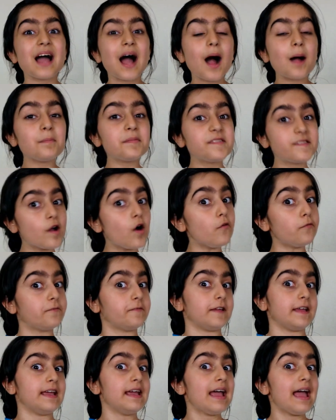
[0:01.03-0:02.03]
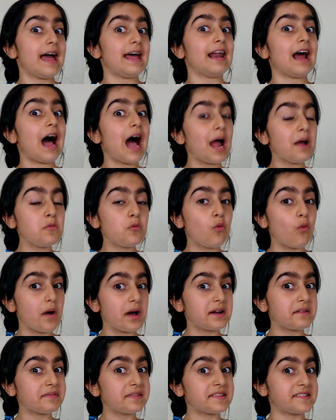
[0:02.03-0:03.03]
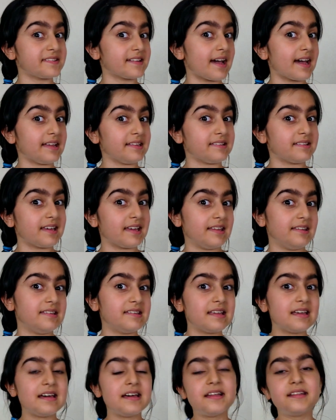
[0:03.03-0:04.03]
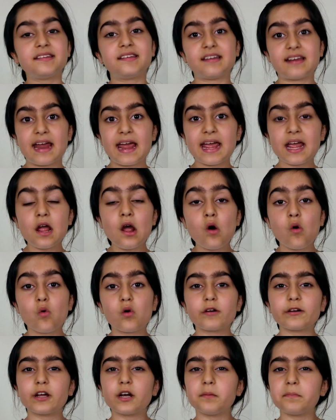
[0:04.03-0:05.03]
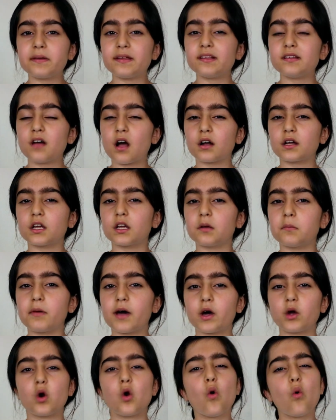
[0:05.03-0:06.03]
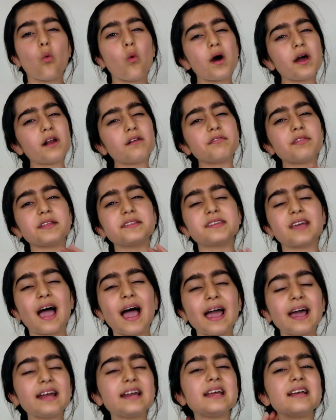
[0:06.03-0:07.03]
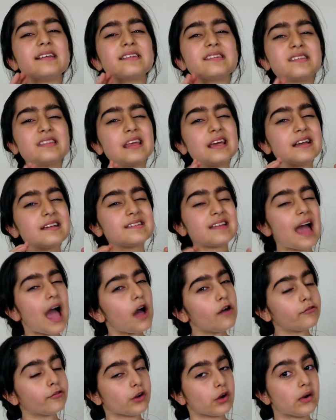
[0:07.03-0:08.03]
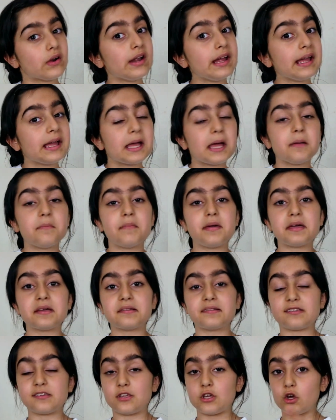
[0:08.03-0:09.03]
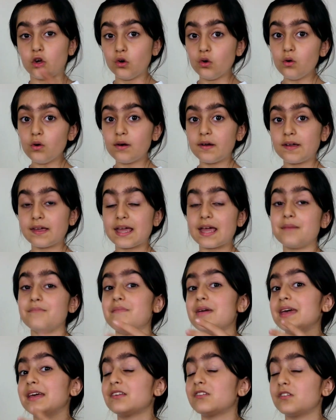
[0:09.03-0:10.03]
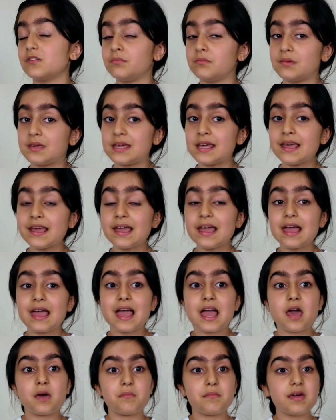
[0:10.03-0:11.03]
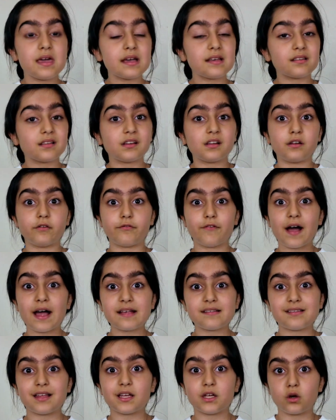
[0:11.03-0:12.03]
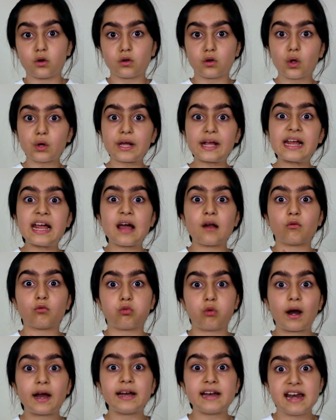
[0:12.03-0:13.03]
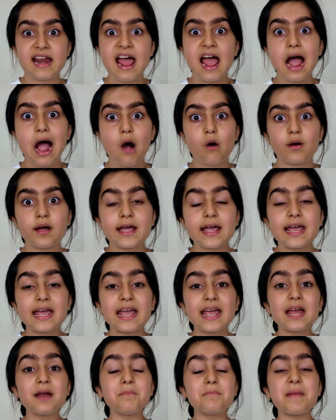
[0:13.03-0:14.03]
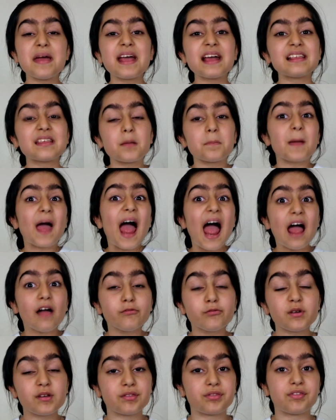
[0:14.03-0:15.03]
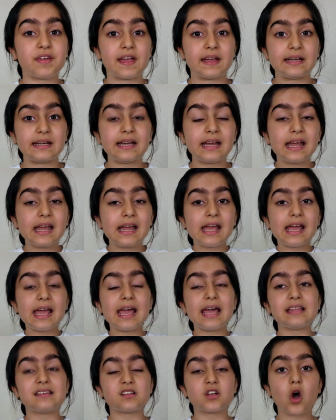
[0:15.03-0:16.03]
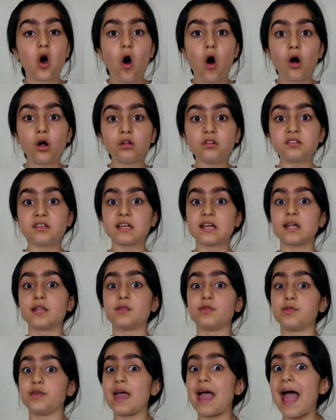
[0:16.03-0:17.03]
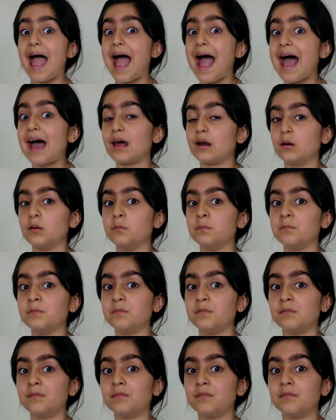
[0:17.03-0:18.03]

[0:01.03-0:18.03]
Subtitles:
I'm Sophie, and I'm one of the science kids. Today, we're going to be talking about one of the tiniest things ever. It makes you, it makes me, it makes the device that you're looking at right now. It makes up everything. It's called the atom.